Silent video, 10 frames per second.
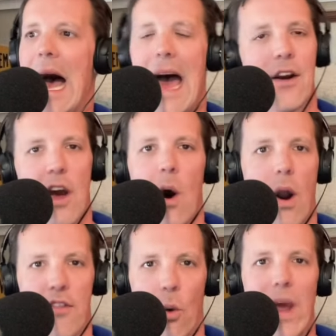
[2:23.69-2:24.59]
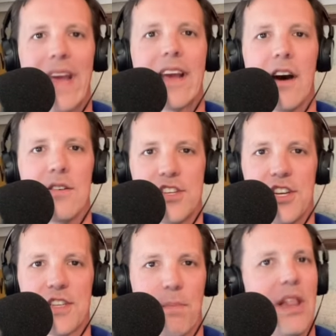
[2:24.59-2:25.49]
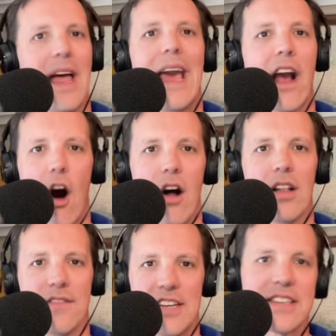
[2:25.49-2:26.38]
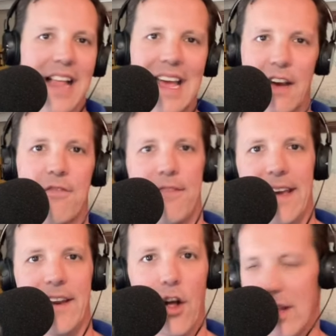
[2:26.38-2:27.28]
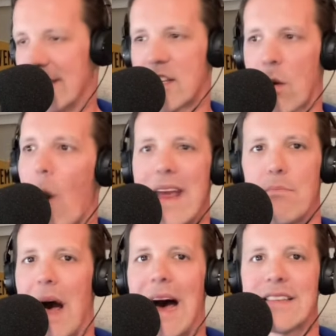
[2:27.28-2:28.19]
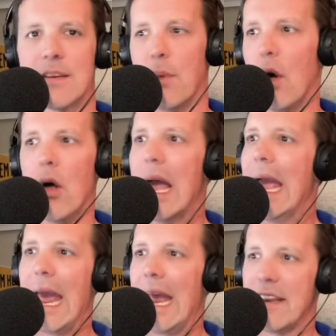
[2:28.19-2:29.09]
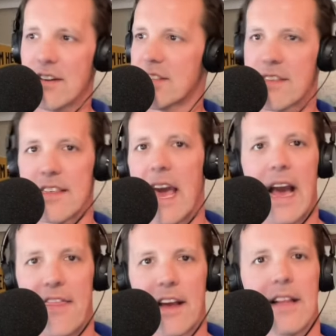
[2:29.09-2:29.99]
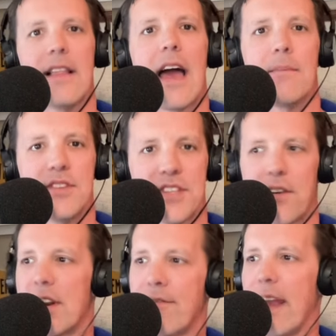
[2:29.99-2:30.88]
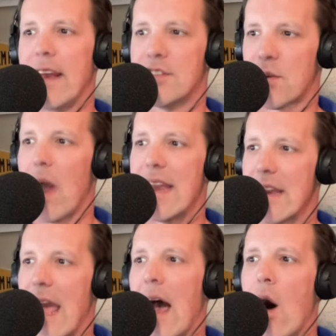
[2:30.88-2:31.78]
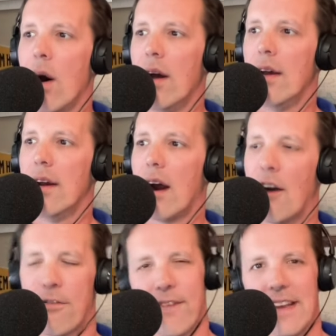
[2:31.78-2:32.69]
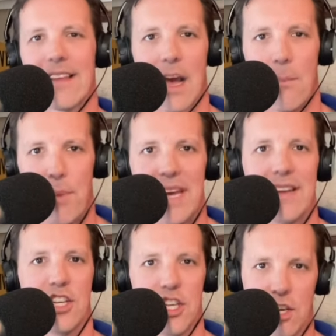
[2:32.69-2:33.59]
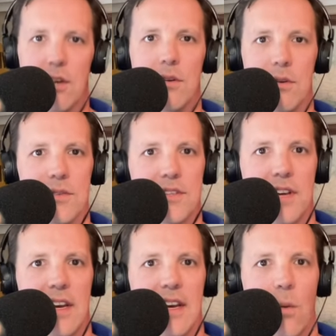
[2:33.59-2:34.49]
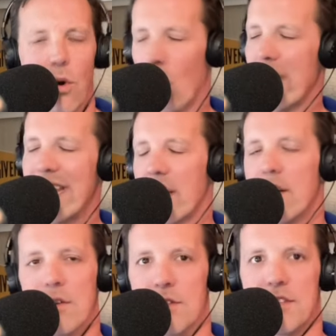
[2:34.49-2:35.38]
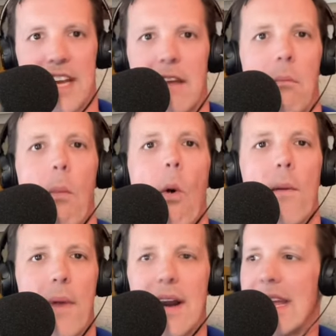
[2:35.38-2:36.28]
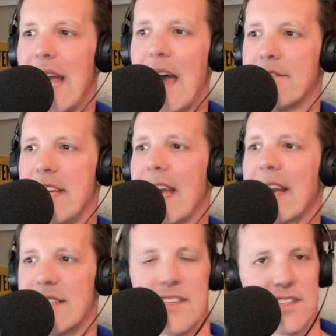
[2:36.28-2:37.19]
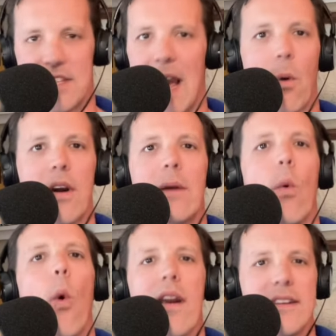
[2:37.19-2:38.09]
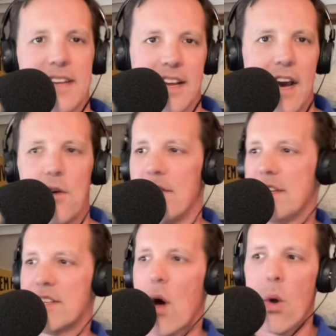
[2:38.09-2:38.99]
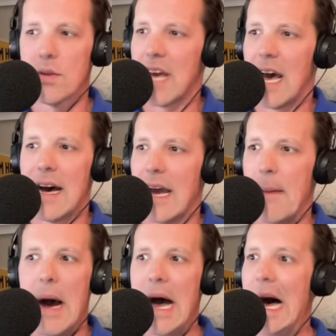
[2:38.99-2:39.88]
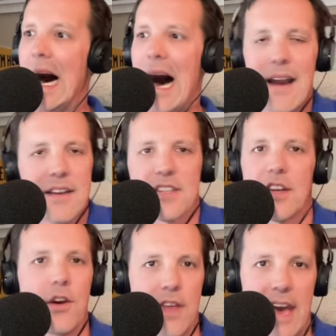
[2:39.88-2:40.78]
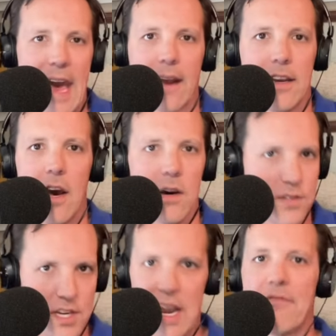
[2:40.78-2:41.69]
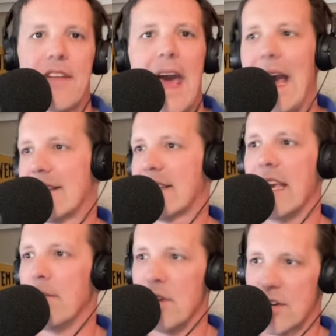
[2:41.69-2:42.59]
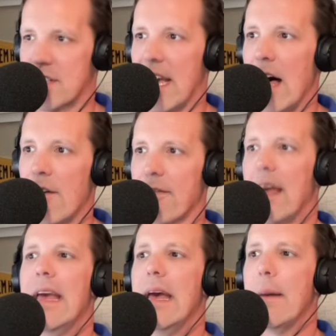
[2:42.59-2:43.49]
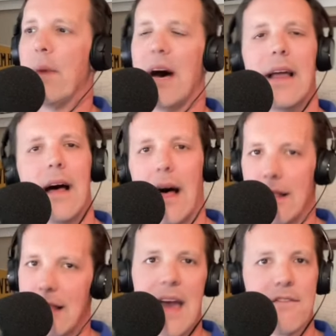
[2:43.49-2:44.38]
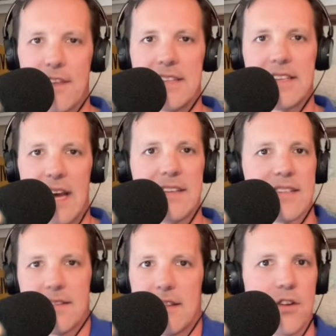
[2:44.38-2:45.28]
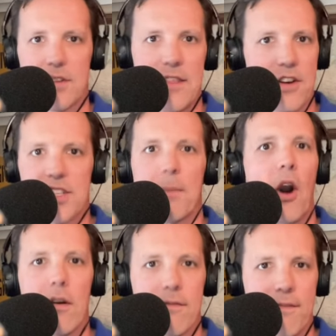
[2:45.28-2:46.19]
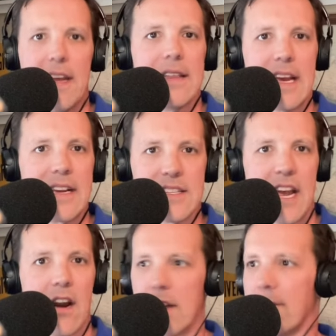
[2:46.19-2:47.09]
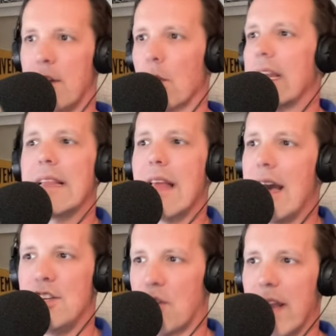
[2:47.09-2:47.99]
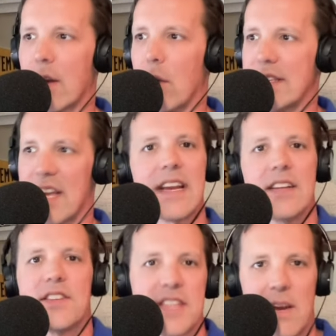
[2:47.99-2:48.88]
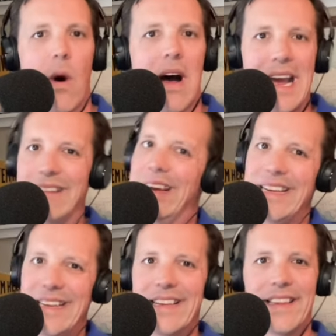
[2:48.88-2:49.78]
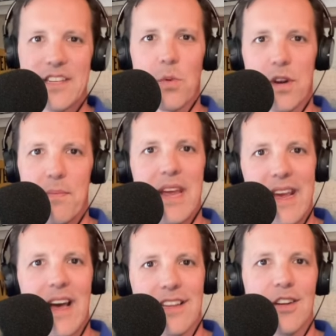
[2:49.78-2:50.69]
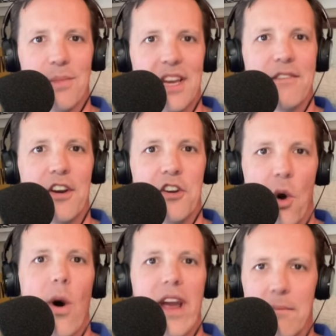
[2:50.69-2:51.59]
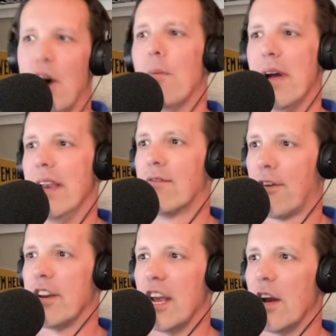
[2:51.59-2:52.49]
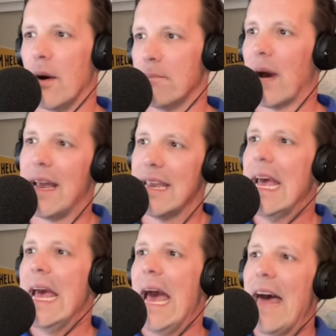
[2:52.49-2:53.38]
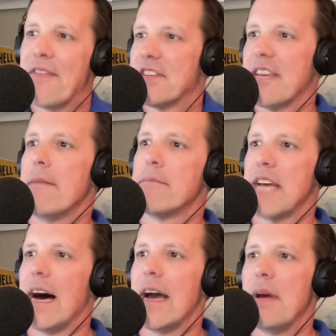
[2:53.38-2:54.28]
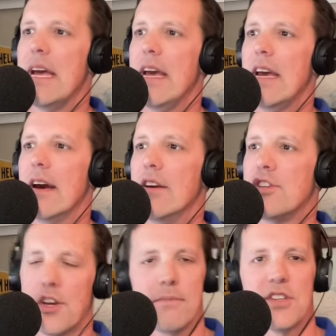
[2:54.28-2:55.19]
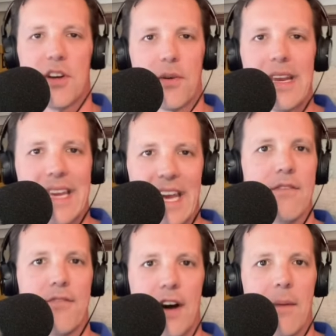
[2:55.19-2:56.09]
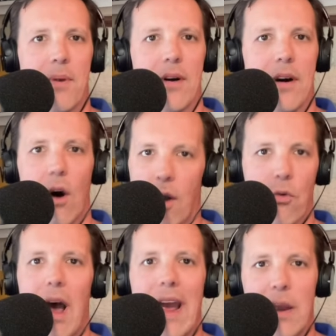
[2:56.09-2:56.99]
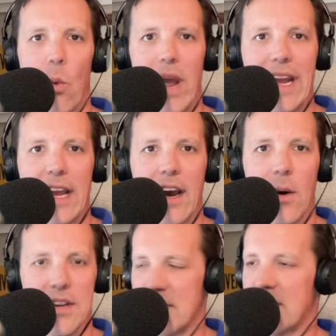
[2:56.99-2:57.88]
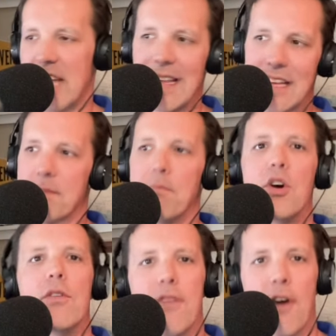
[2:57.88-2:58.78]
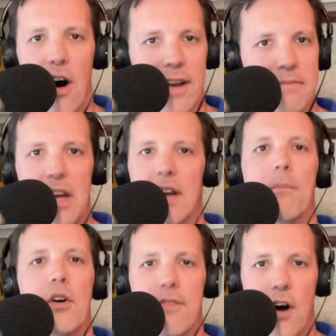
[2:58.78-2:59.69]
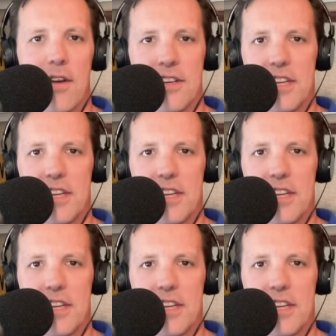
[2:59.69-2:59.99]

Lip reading: I don't know. Are the Wingos just playing all of us like a fiddle? It's quite possible. And here's the thing. I think a lot of Missouri fans right now are feeling a bit used. Were we used to get more money out of Texas? Is that where he wanted to go this whole time? Honestly, who the heck knows? You'd have to ask him yourself. But a lot of this has, there's some hurt feelings there. And if you were Eli Drinkwitz, I could see why this would be a little bit of an annoying moment for you. But at the same time, should Missouri give up on Ryan Wingo and just say, let's move on to